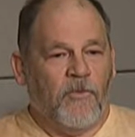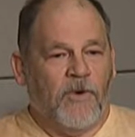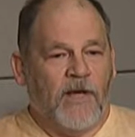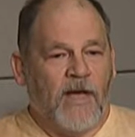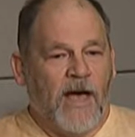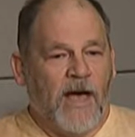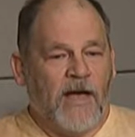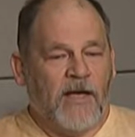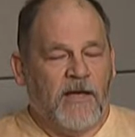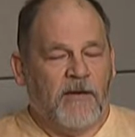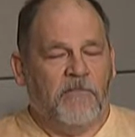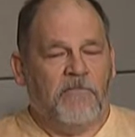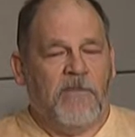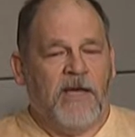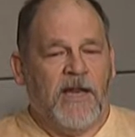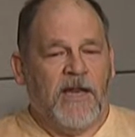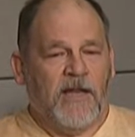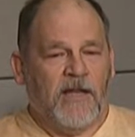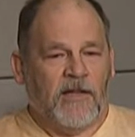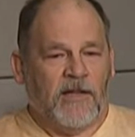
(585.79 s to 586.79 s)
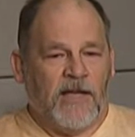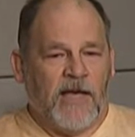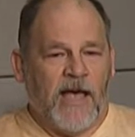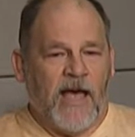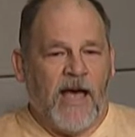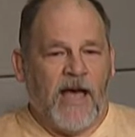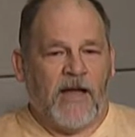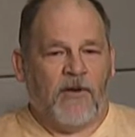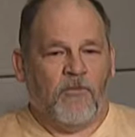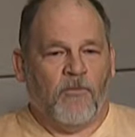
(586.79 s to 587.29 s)
we ha immediately
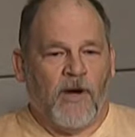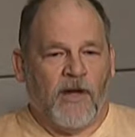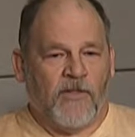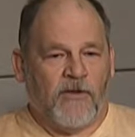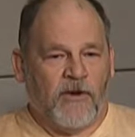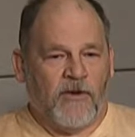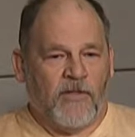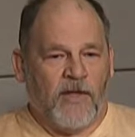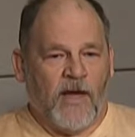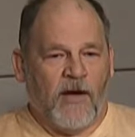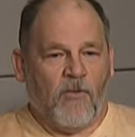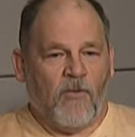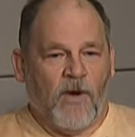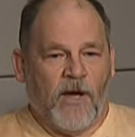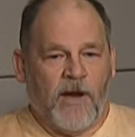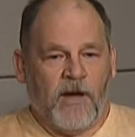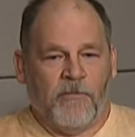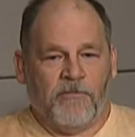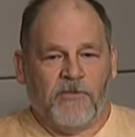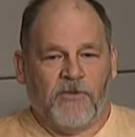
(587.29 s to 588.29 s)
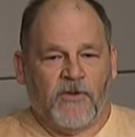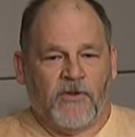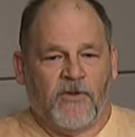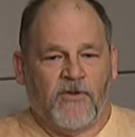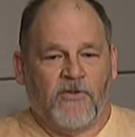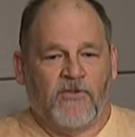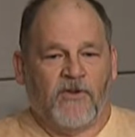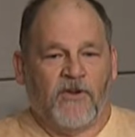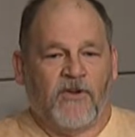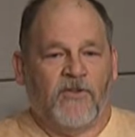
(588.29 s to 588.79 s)
had weather that went up
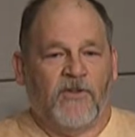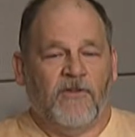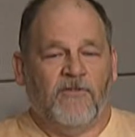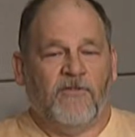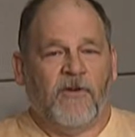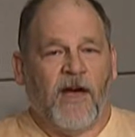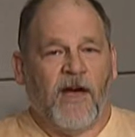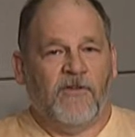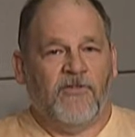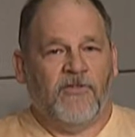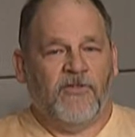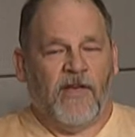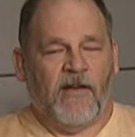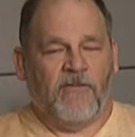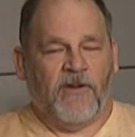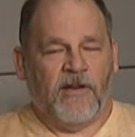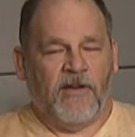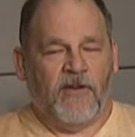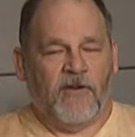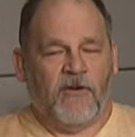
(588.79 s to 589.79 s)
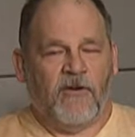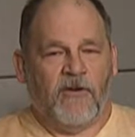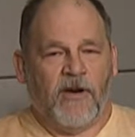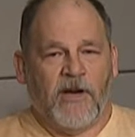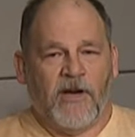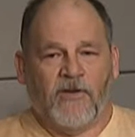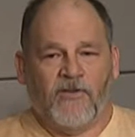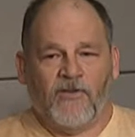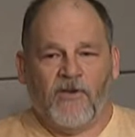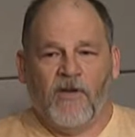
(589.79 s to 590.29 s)
to 65, 70
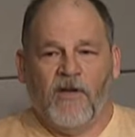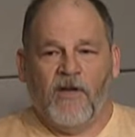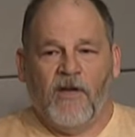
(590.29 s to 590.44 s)
degrees,